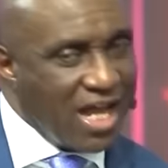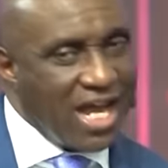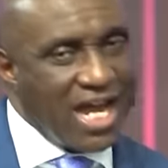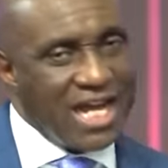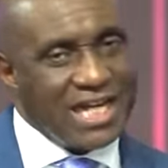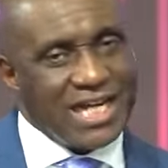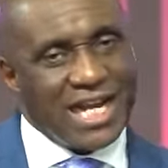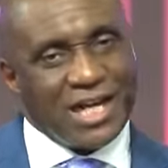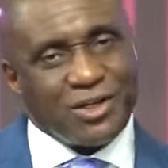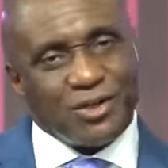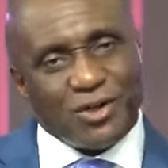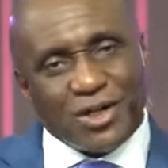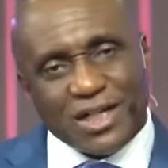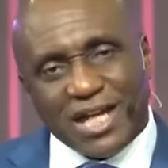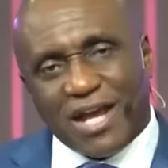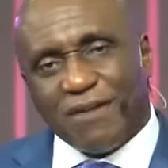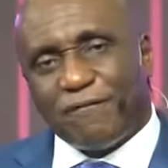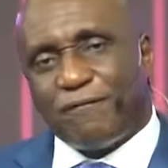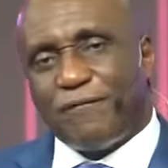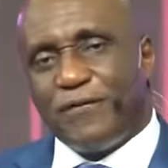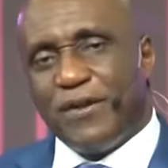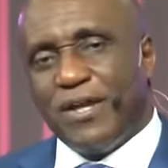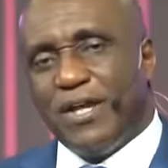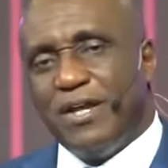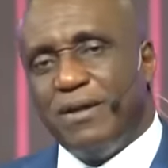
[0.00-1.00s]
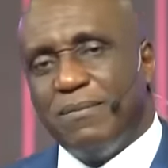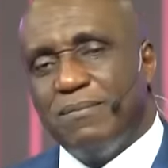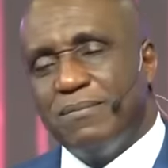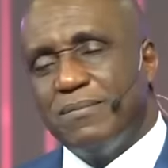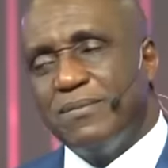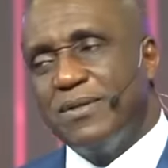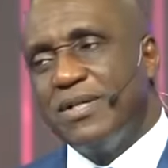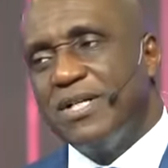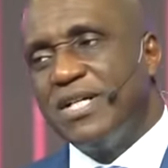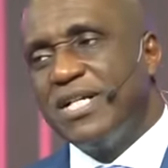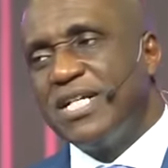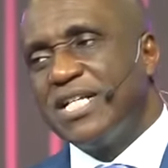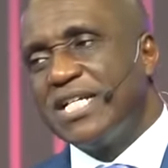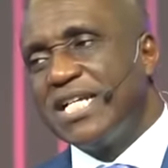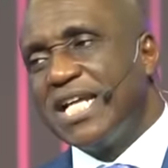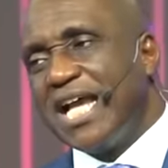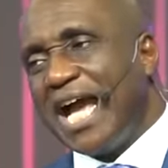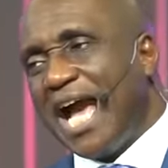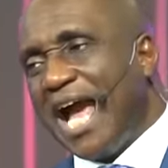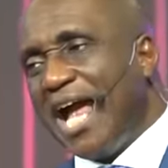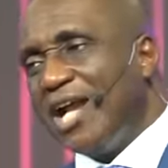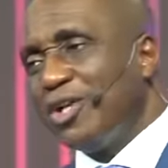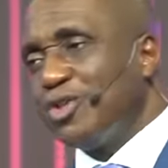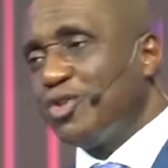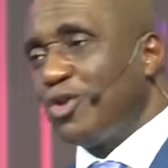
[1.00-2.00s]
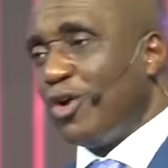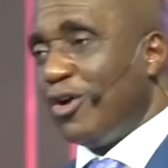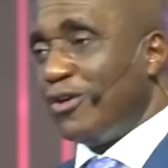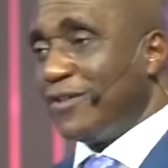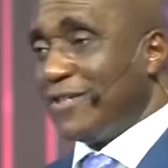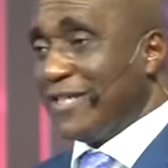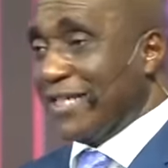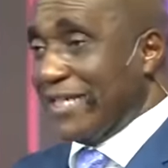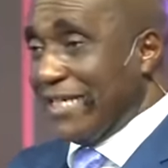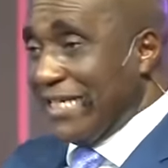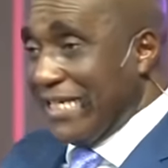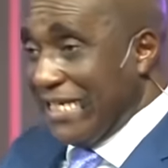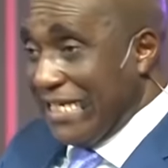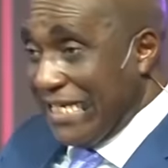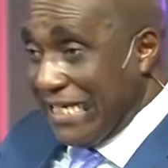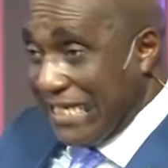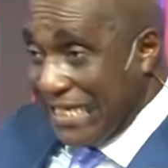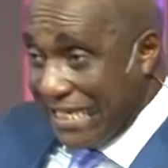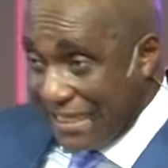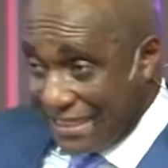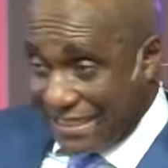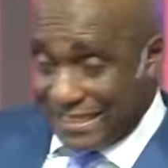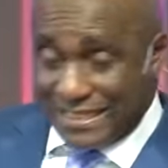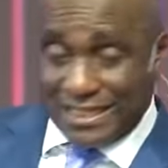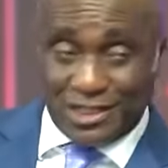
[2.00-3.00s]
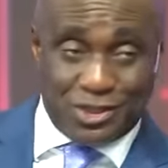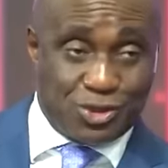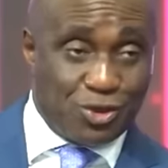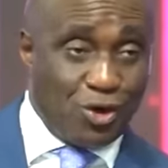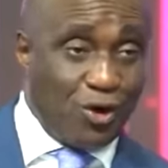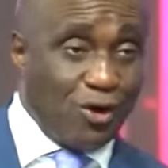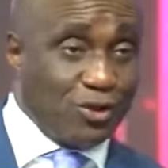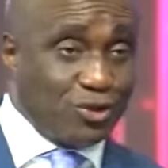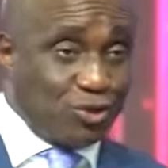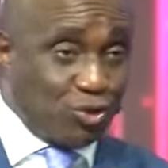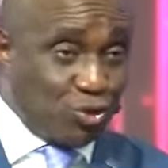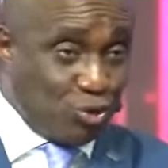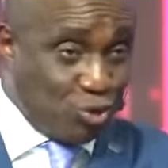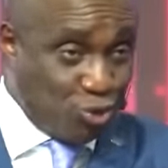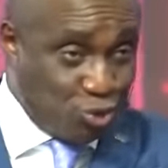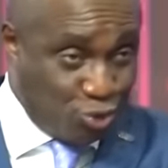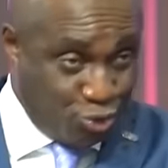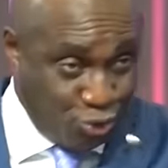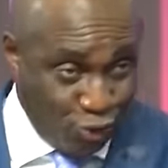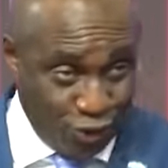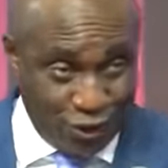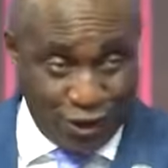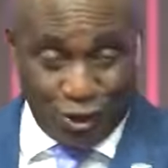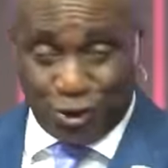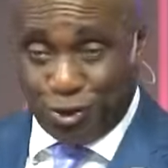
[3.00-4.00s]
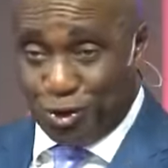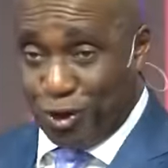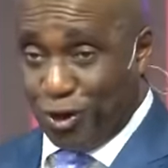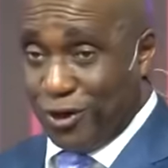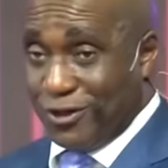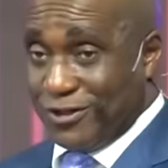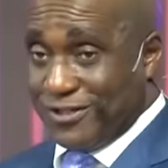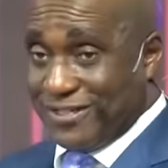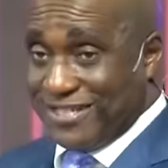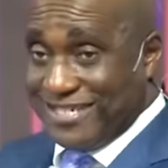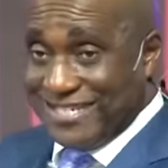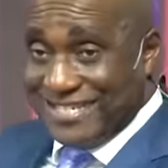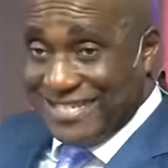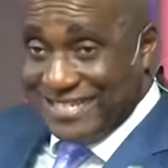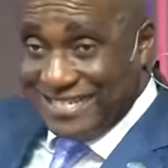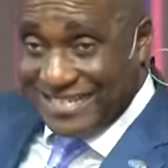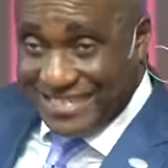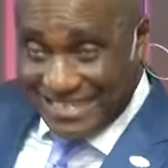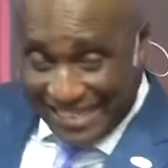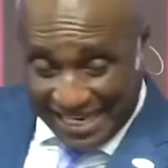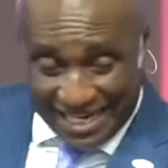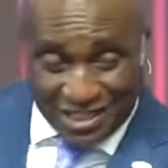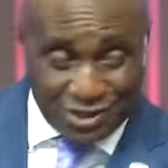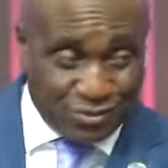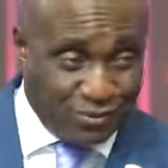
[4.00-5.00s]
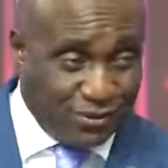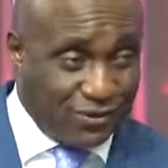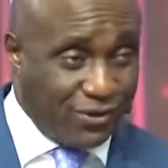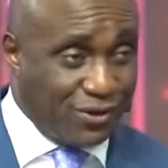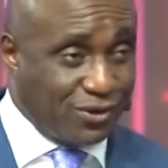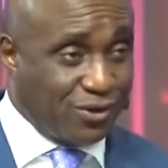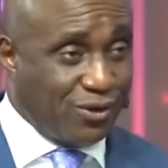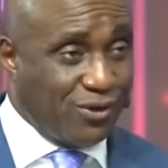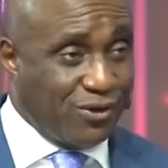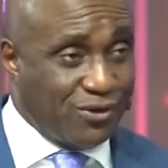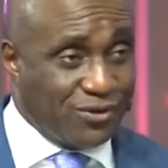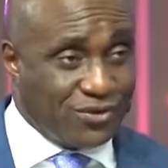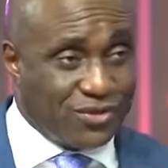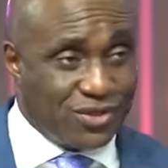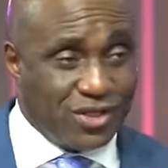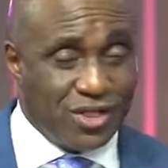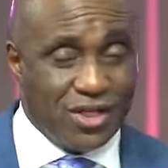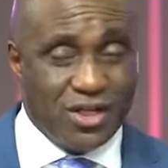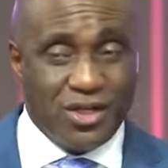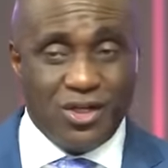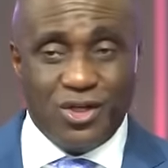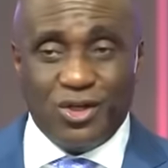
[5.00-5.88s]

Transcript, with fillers: And another film, the adults hit the doors, threw the doors, dealt with the doors.